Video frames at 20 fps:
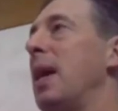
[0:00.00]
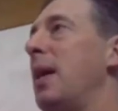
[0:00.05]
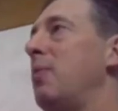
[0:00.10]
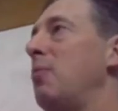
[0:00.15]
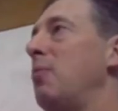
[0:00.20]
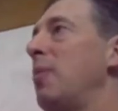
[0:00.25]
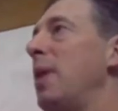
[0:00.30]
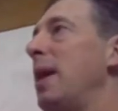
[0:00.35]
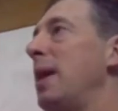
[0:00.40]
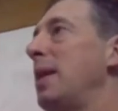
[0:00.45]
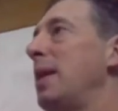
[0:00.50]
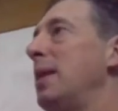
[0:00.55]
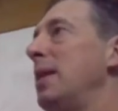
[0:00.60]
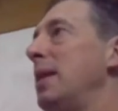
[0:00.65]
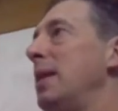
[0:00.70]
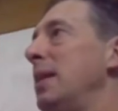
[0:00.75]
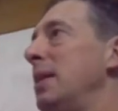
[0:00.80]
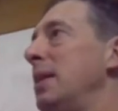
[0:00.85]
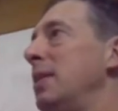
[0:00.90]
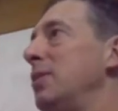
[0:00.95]

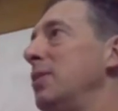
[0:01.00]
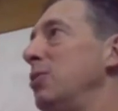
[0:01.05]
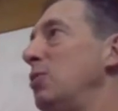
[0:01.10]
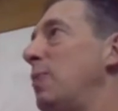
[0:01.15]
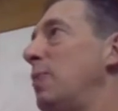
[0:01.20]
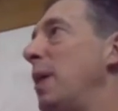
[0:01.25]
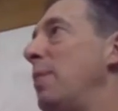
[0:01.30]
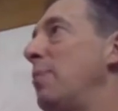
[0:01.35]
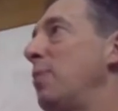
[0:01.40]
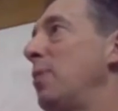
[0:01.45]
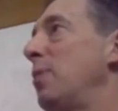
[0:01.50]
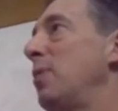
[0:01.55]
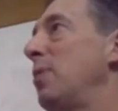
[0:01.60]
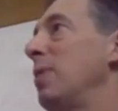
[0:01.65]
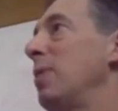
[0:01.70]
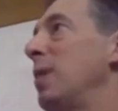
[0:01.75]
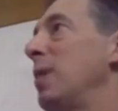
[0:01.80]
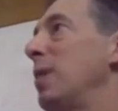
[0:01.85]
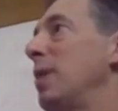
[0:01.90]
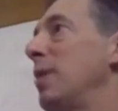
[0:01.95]
read in a
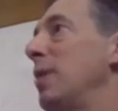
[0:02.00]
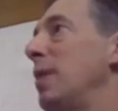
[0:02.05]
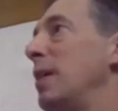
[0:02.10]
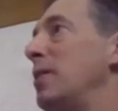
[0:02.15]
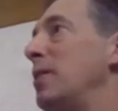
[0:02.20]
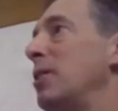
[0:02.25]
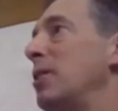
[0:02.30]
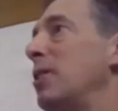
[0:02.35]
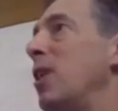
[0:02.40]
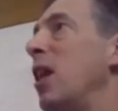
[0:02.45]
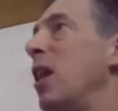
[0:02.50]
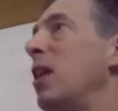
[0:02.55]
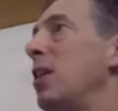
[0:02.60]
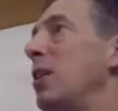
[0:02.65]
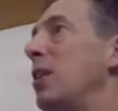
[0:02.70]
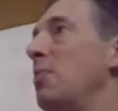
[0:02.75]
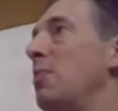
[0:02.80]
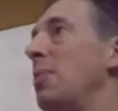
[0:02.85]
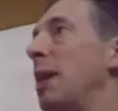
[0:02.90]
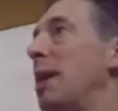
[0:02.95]
newspaper that
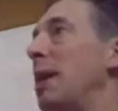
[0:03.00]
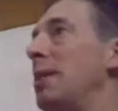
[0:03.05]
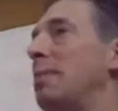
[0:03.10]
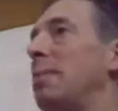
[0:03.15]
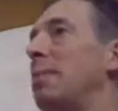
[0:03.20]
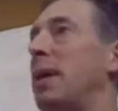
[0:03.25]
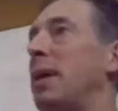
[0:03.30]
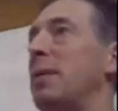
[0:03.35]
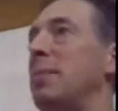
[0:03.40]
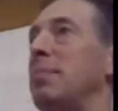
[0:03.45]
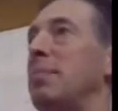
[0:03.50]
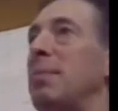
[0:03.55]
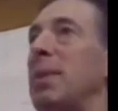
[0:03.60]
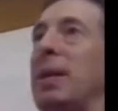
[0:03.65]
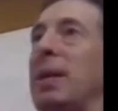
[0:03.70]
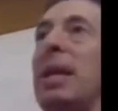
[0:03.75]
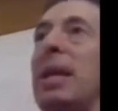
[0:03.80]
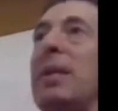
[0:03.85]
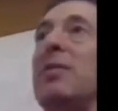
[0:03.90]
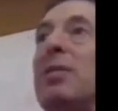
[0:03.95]
Chicago, my
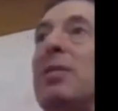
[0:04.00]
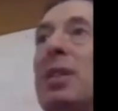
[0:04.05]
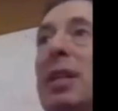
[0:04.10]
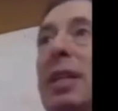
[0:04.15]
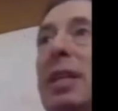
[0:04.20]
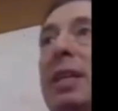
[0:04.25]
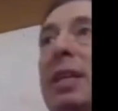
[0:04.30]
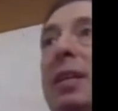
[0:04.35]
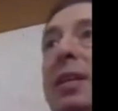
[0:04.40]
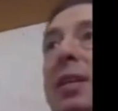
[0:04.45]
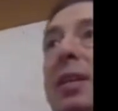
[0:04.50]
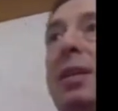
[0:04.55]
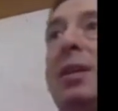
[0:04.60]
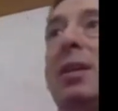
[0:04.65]
native city,